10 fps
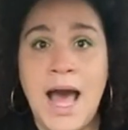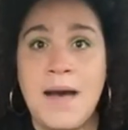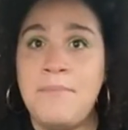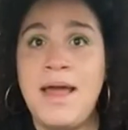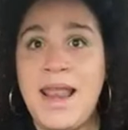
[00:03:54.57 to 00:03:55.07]

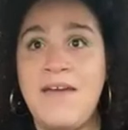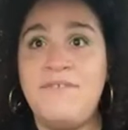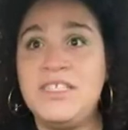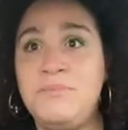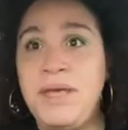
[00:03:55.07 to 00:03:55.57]
My life has
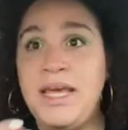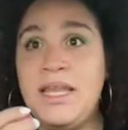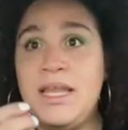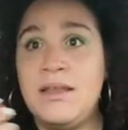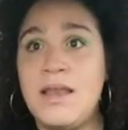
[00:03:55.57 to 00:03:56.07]

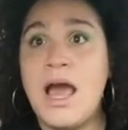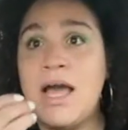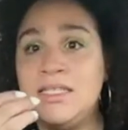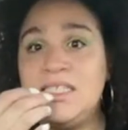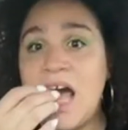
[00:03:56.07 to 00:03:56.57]
been
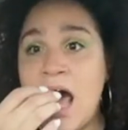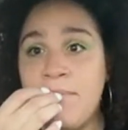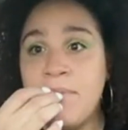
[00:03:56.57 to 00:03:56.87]
nonstop.